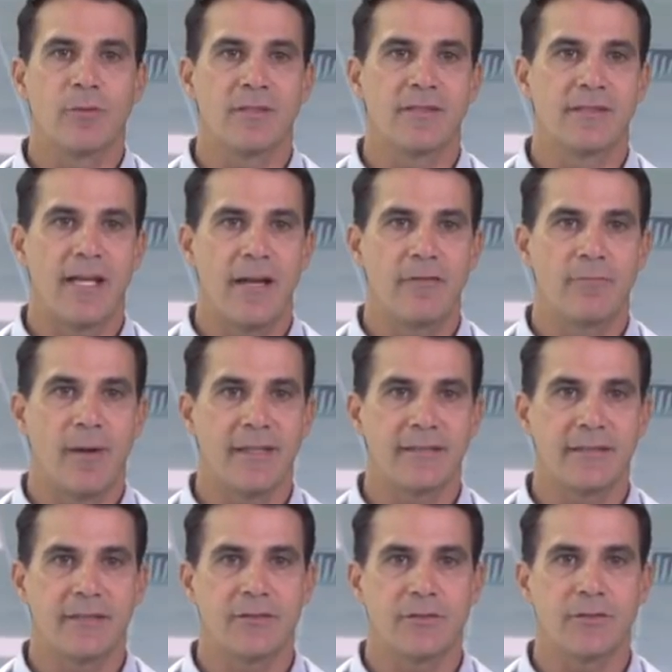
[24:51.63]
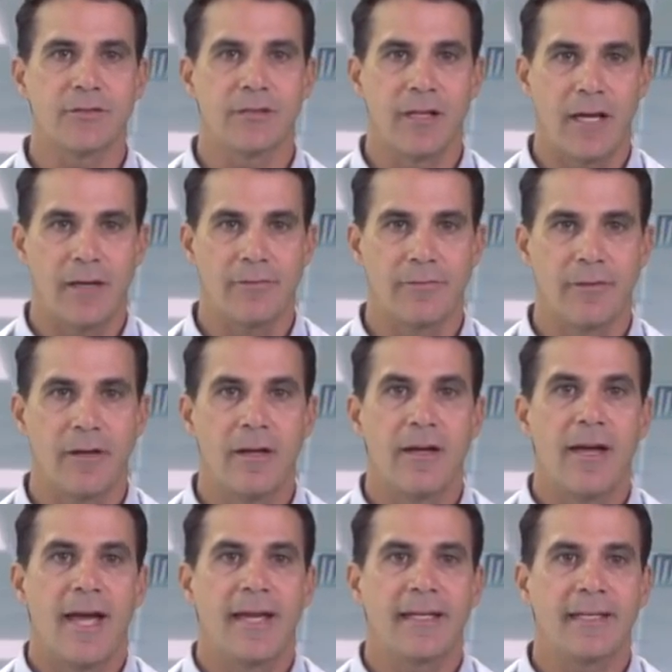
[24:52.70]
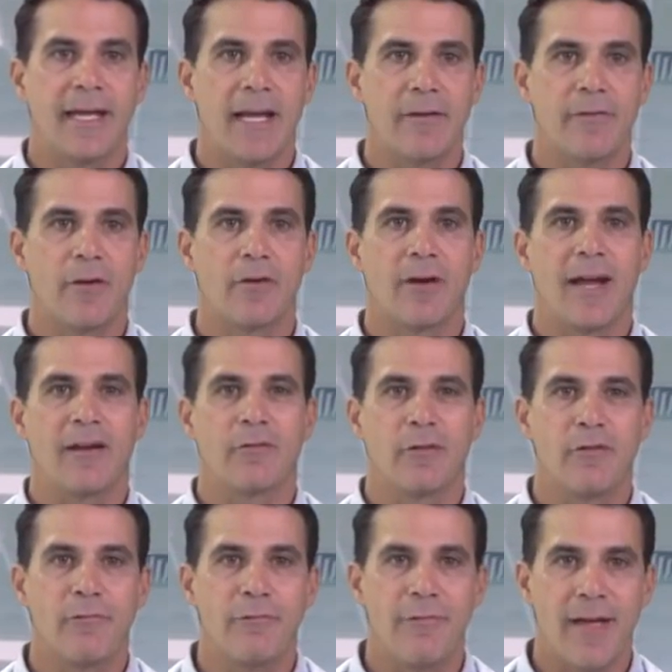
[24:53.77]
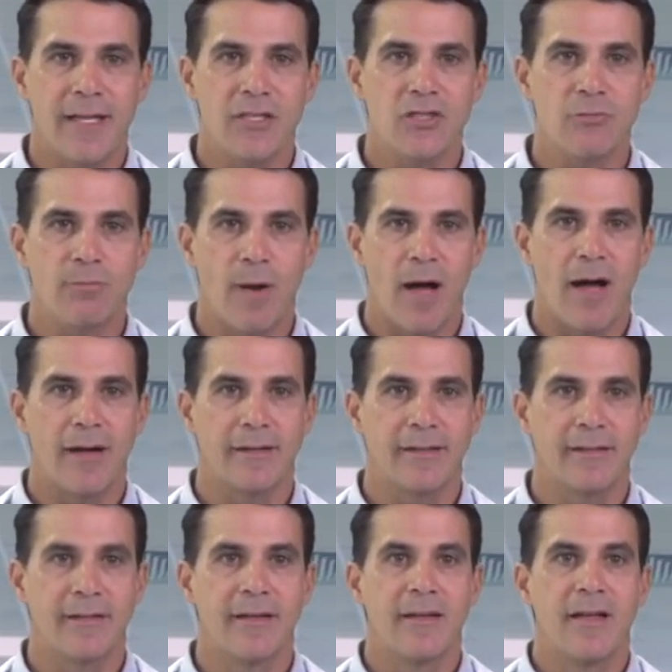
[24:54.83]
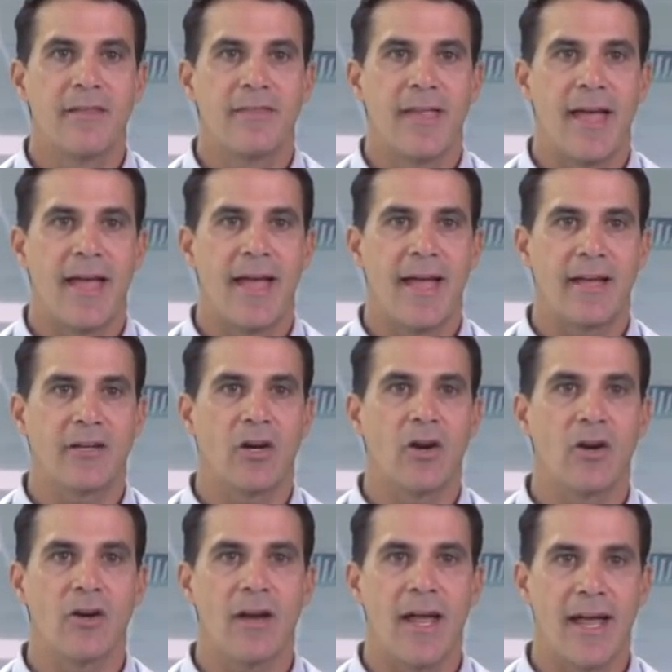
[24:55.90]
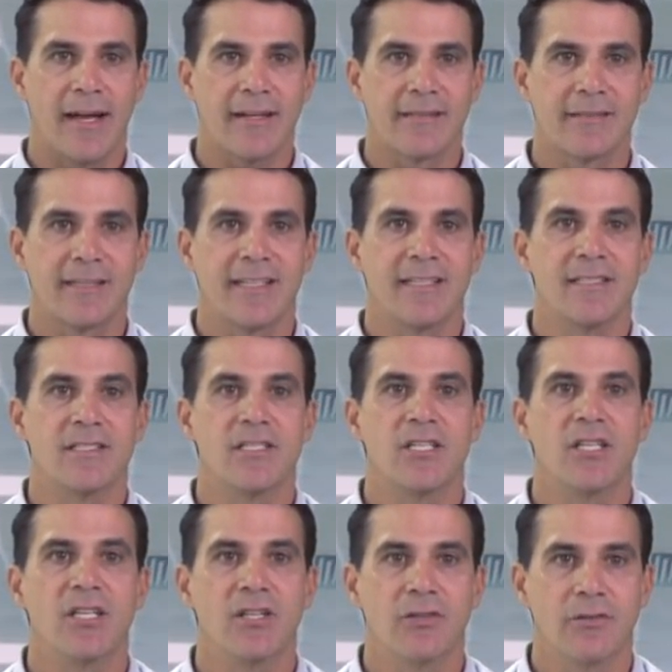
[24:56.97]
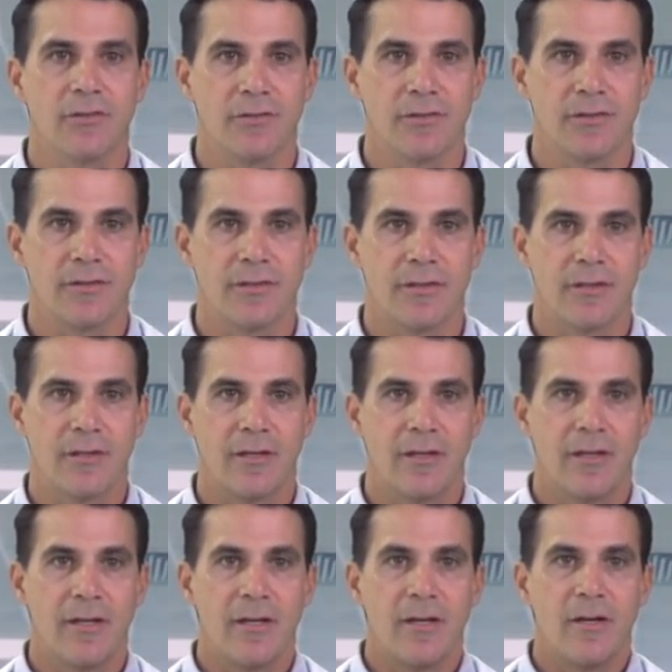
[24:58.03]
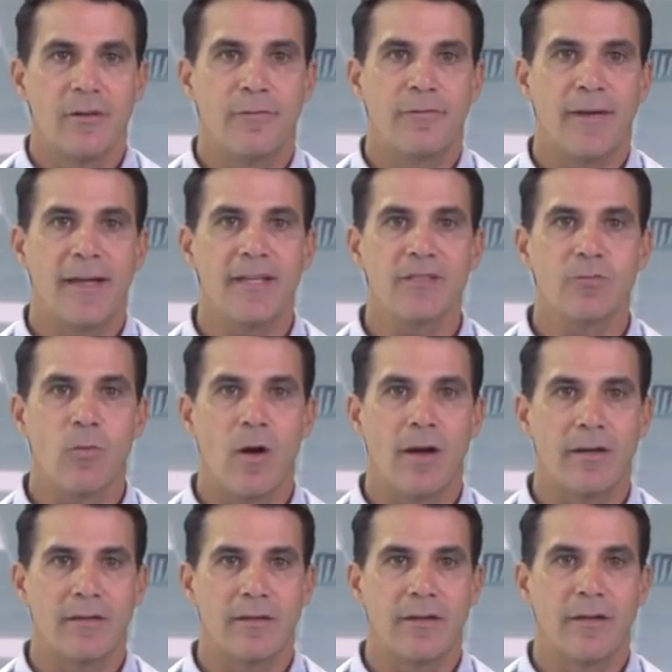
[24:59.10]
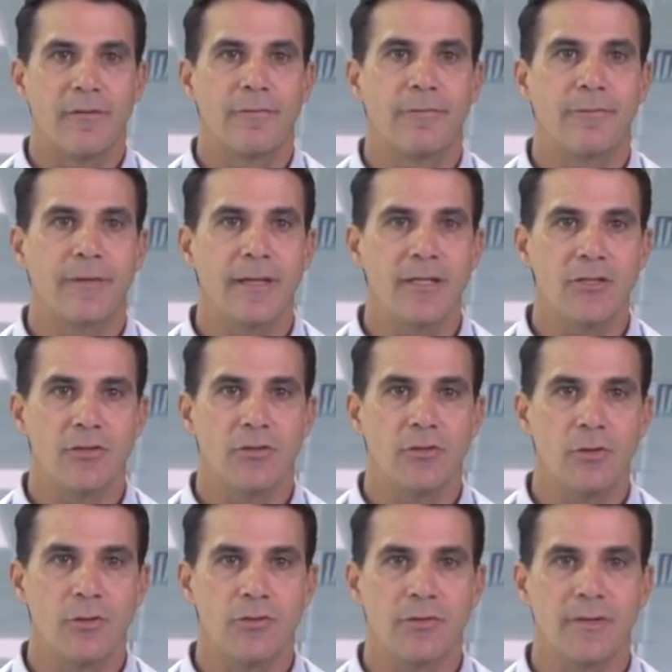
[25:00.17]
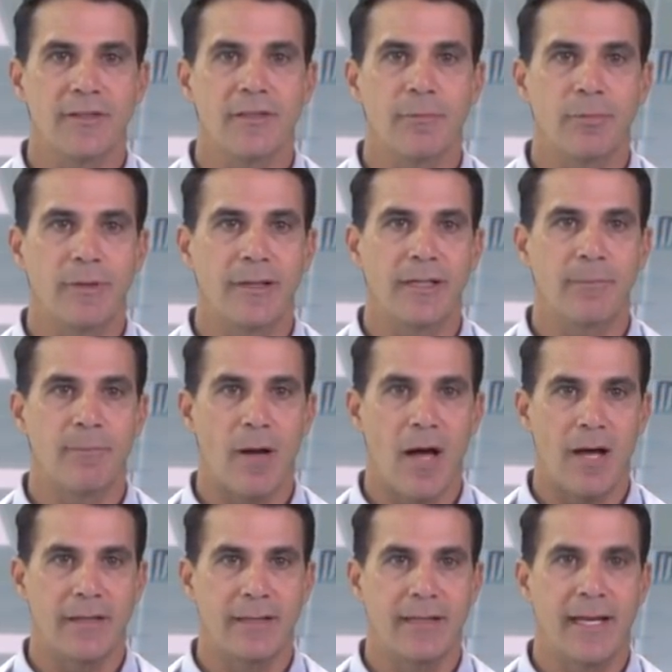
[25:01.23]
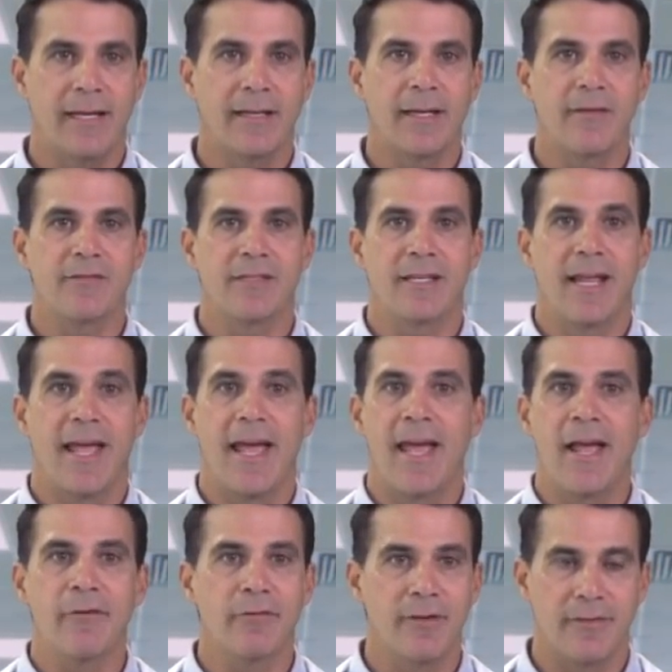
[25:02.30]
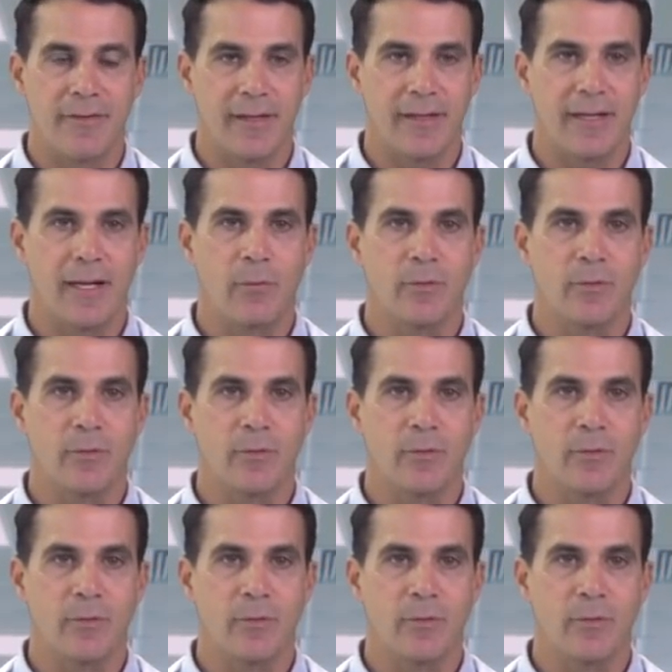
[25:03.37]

what saved my sister's life and gave her a revenge body that had her ex in tears. Phase 1 feeds your nutrient-depleted body and gives it everything it